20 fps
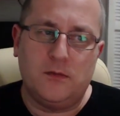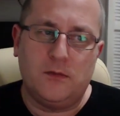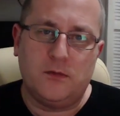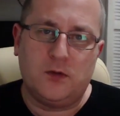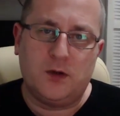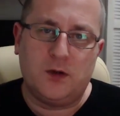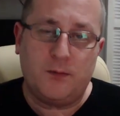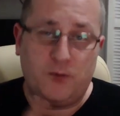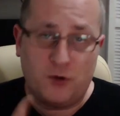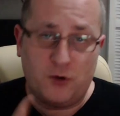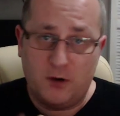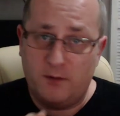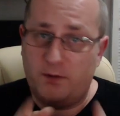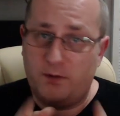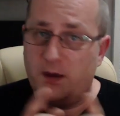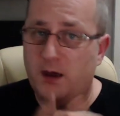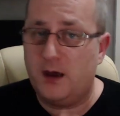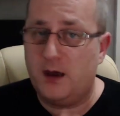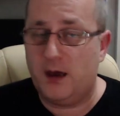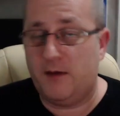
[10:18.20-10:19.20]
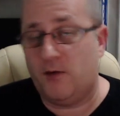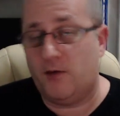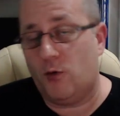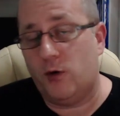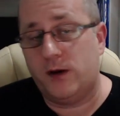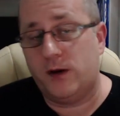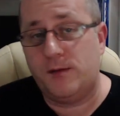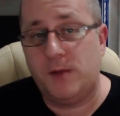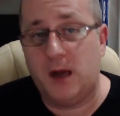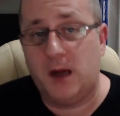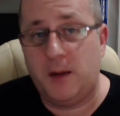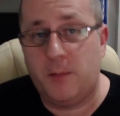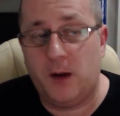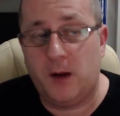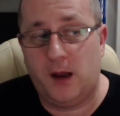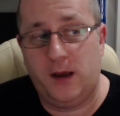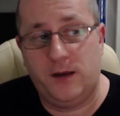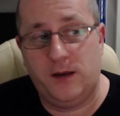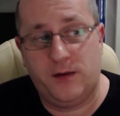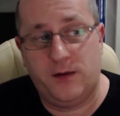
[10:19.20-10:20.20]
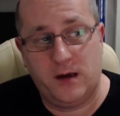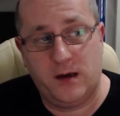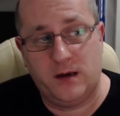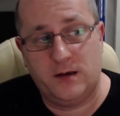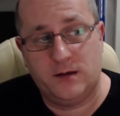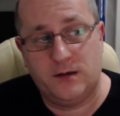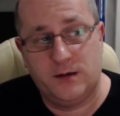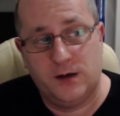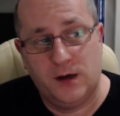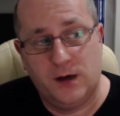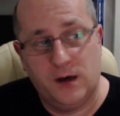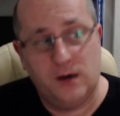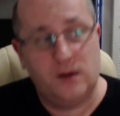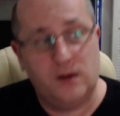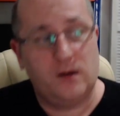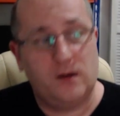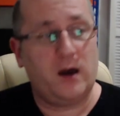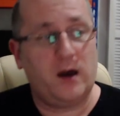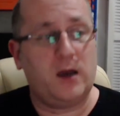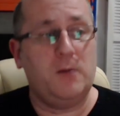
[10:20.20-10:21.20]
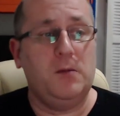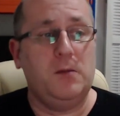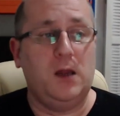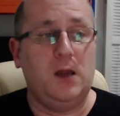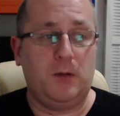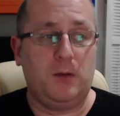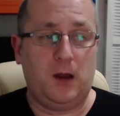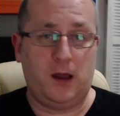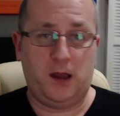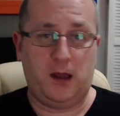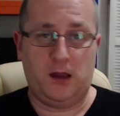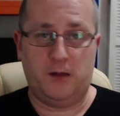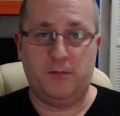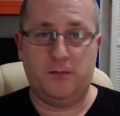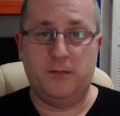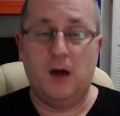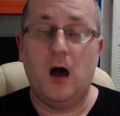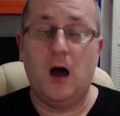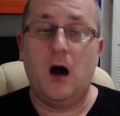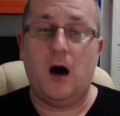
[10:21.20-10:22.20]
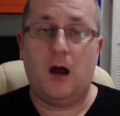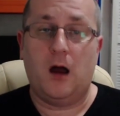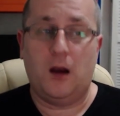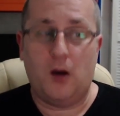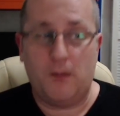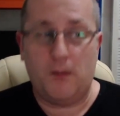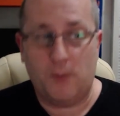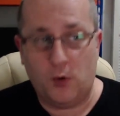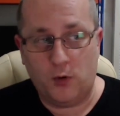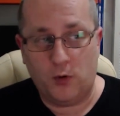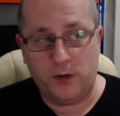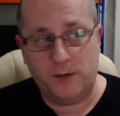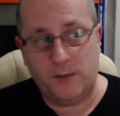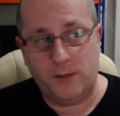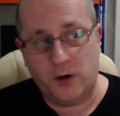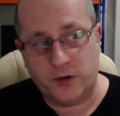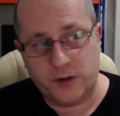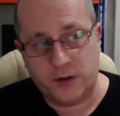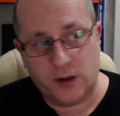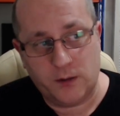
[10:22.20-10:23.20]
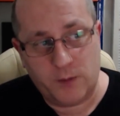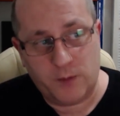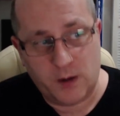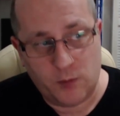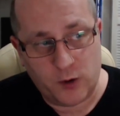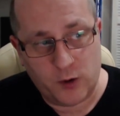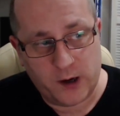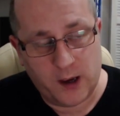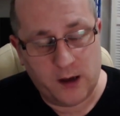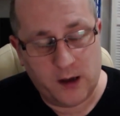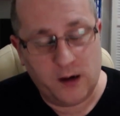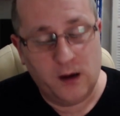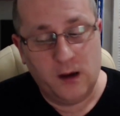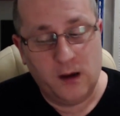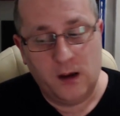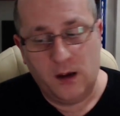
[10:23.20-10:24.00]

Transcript: to prove that if I want to manipulate things, I can manipulate them a lot more than most other people can.